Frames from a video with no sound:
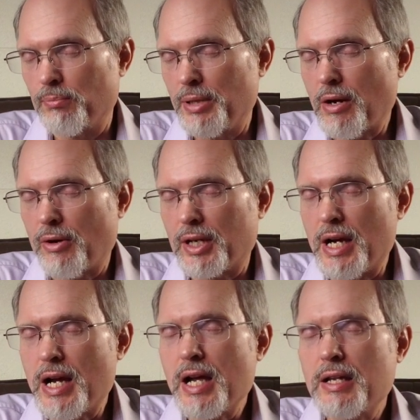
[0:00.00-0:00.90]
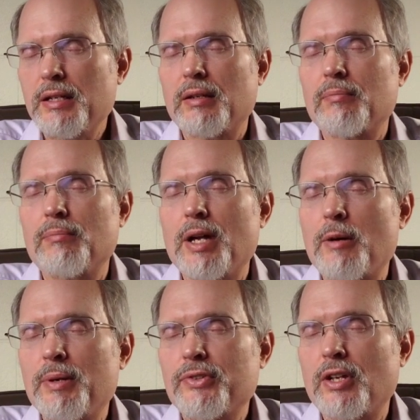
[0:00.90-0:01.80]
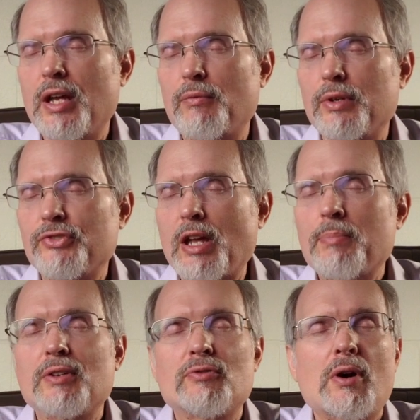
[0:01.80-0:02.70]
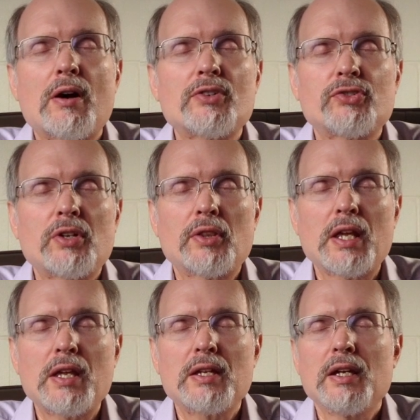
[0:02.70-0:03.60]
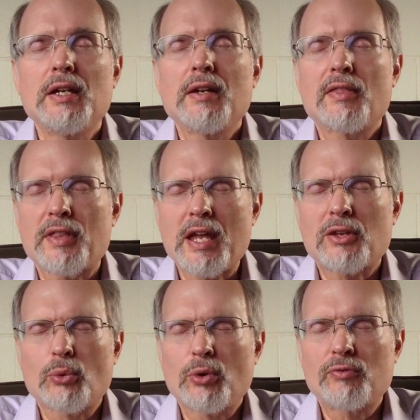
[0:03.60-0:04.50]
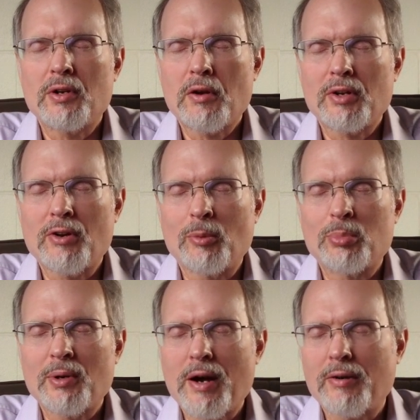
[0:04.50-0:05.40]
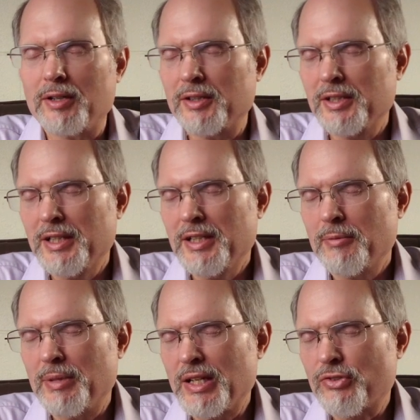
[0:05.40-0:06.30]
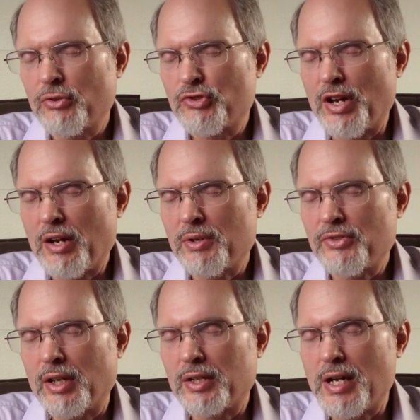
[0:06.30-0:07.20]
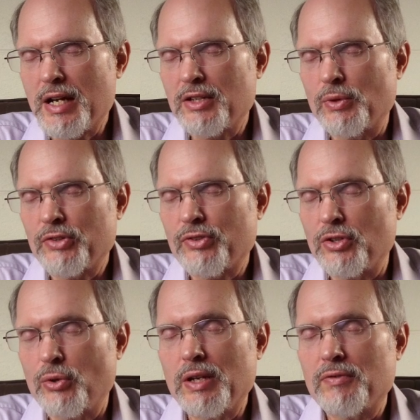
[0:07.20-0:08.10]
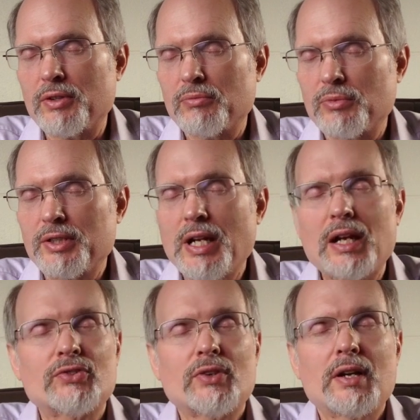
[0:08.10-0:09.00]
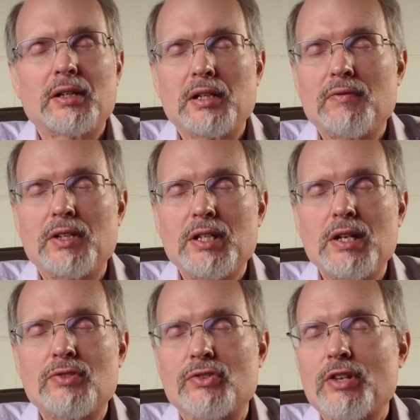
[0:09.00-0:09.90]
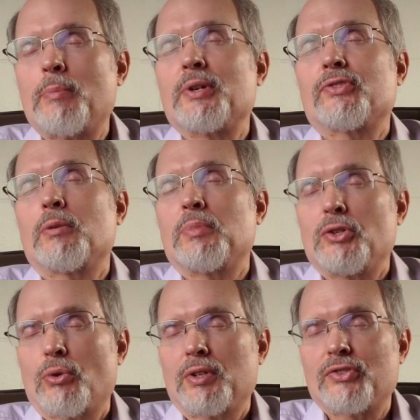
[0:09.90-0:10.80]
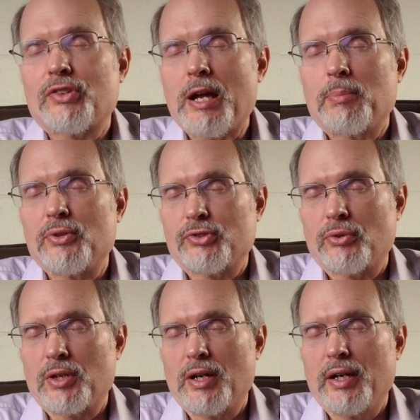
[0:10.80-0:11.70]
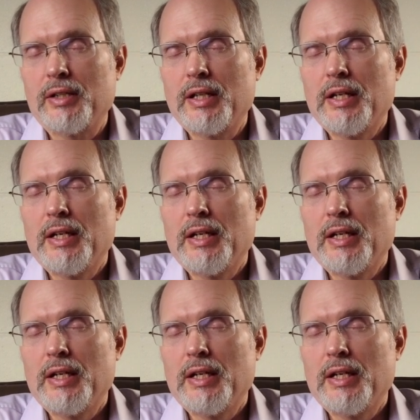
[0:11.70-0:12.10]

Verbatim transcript: Be our guide, help us to have receptive hearts to Thee. Thank you, Lord, for hearing our prayer and being so generous and kind to us that you even would take us on and even teach us. Help us to be your disciples, O God.